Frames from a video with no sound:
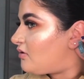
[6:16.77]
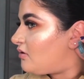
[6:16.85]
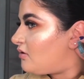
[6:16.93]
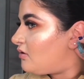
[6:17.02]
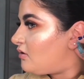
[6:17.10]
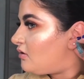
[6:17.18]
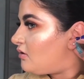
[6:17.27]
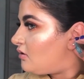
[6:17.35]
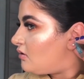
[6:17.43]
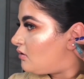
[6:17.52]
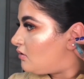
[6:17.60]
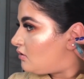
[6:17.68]

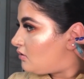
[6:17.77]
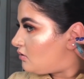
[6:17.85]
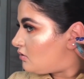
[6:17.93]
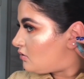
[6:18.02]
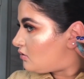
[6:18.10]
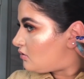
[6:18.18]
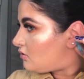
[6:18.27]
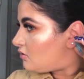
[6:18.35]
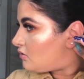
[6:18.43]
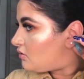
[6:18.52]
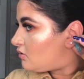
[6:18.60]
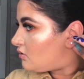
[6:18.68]

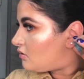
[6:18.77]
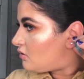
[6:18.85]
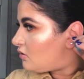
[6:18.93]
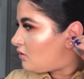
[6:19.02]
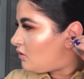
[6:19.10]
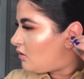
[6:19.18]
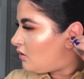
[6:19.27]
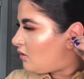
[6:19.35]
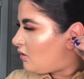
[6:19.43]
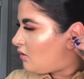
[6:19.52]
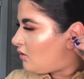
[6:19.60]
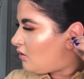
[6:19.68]

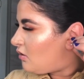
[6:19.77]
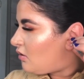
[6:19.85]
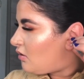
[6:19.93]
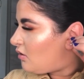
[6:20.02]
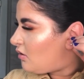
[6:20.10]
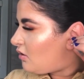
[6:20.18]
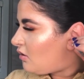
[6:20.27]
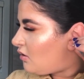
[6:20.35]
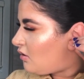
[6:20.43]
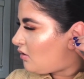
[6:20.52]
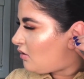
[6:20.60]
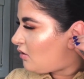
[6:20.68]

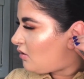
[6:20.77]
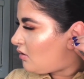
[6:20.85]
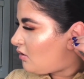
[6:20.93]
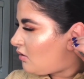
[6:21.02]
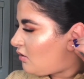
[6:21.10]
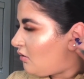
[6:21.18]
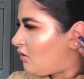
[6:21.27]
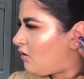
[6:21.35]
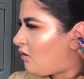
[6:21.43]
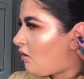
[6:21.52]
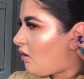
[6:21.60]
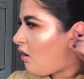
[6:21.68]

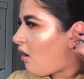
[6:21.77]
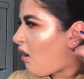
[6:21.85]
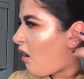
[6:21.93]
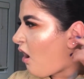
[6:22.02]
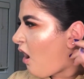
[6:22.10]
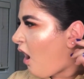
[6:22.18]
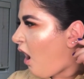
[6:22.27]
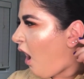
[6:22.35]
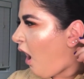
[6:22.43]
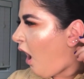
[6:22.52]
[no speech]